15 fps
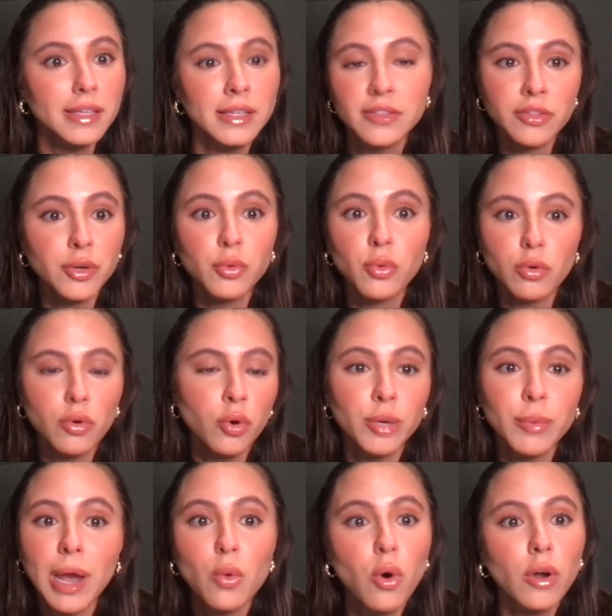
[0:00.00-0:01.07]
either
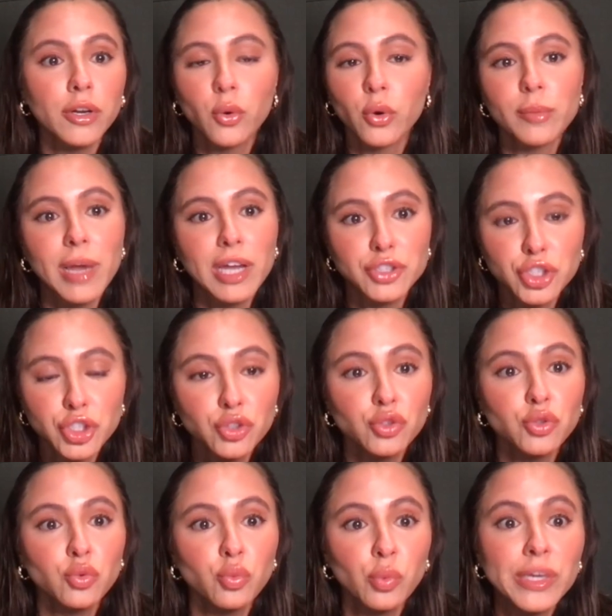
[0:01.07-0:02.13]
quarterback one, quarterback
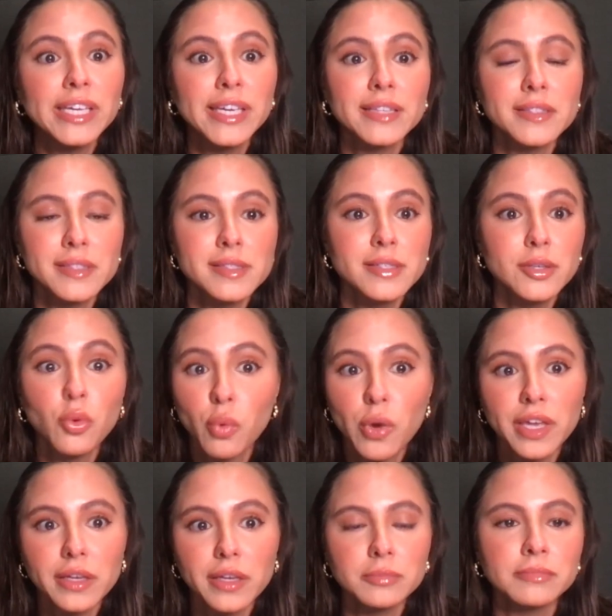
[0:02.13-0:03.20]
two, we can still
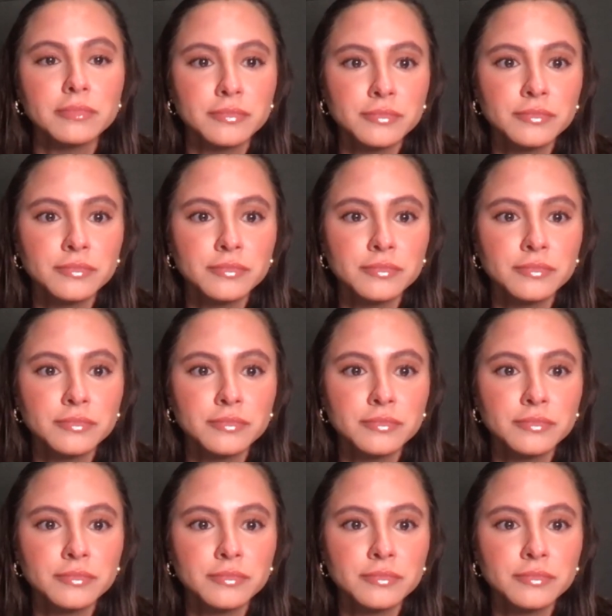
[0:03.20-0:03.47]
win?